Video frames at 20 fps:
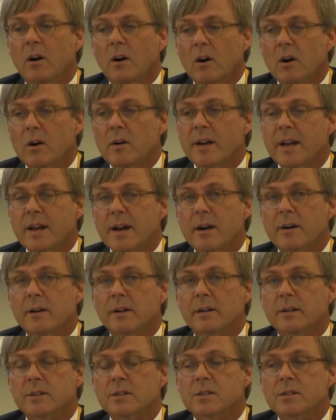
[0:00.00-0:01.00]
are
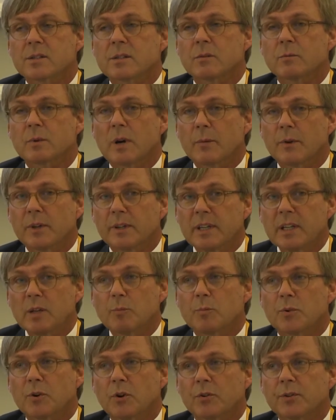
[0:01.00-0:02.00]
areas where we
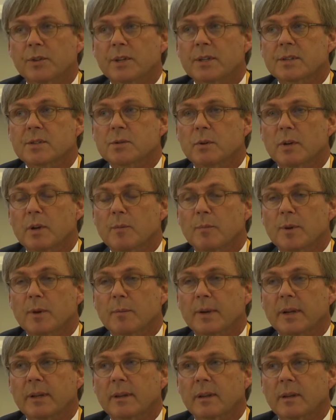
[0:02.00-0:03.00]
need projects to
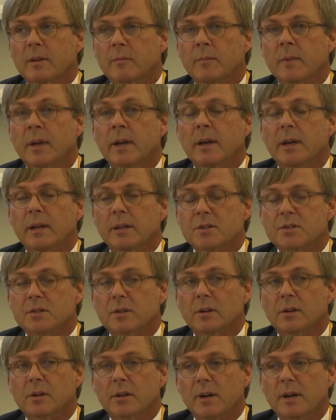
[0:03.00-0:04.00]
implement them in a
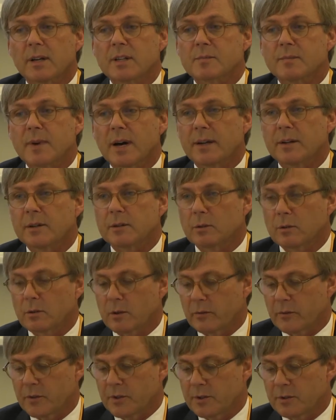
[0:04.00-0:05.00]
synchronized manner all
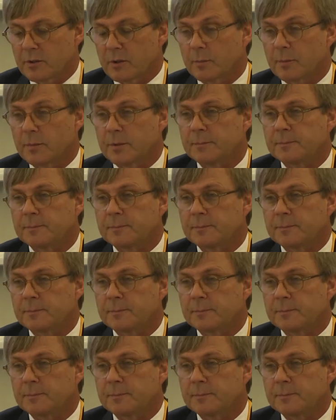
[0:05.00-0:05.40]
over Europe.